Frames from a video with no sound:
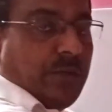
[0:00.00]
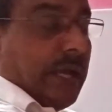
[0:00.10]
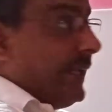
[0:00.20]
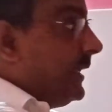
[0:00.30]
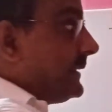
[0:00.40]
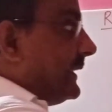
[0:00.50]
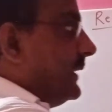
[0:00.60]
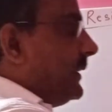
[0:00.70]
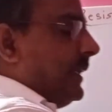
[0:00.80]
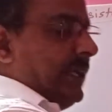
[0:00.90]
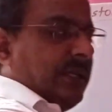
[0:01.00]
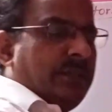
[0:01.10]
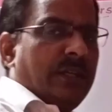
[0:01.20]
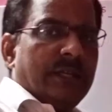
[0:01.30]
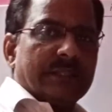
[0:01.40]
in a single line.
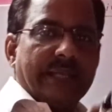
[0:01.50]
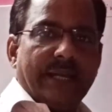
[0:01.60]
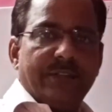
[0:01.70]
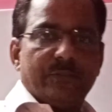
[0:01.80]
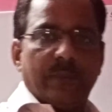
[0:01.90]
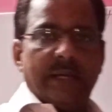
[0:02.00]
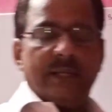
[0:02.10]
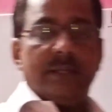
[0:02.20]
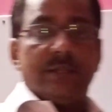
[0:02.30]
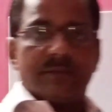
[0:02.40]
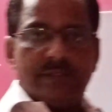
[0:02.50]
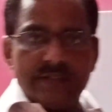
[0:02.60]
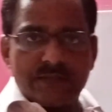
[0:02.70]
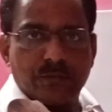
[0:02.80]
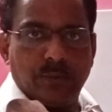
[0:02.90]
That is why
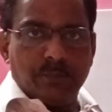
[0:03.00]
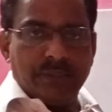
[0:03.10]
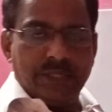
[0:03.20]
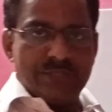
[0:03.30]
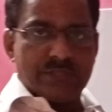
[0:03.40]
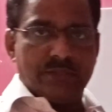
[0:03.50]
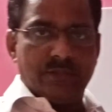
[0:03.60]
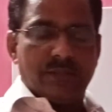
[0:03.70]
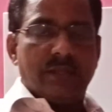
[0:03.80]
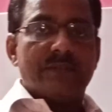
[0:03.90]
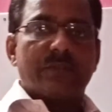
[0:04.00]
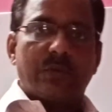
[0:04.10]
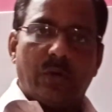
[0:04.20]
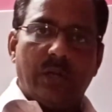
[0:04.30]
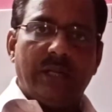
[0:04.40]
this combination is
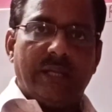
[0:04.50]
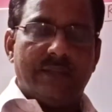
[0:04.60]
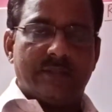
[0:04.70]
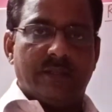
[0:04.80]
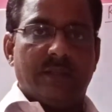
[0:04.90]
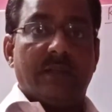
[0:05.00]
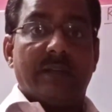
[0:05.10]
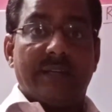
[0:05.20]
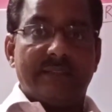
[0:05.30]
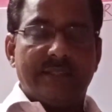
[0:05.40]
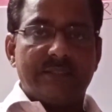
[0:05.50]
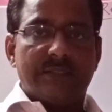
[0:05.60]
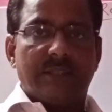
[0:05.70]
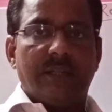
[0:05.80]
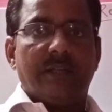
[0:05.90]
called as a
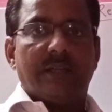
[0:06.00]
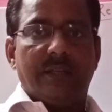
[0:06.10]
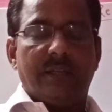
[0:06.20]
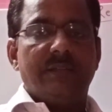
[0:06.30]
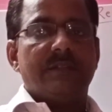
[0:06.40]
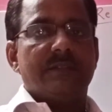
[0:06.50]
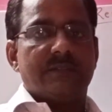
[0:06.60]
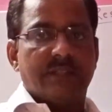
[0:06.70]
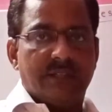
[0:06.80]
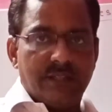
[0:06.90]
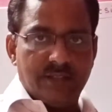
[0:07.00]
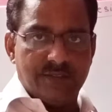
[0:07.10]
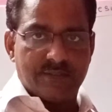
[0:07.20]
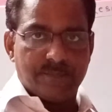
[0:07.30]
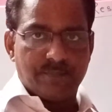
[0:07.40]
resistor in
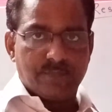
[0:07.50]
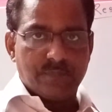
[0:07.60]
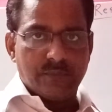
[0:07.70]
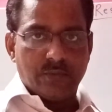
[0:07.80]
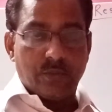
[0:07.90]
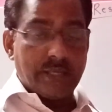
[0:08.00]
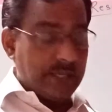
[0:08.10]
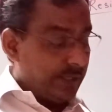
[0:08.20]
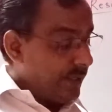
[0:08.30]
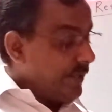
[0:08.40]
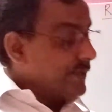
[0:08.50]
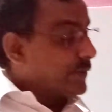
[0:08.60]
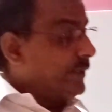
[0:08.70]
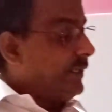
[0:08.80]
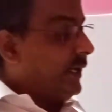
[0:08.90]
series. Okay,
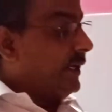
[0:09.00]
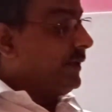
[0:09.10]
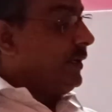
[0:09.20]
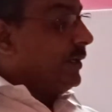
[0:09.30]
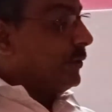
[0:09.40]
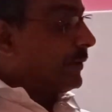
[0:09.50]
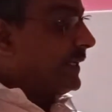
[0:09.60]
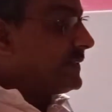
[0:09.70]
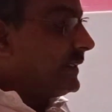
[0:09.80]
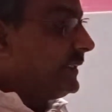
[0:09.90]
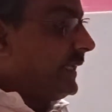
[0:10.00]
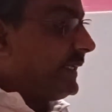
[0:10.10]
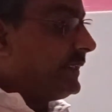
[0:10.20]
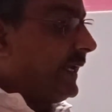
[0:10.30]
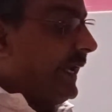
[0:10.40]
so here you can see that
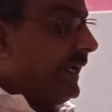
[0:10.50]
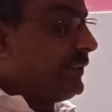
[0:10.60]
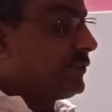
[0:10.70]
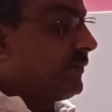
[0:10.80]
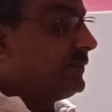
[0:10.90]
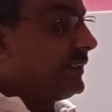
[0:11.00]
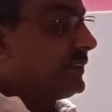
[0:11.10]
the ends of the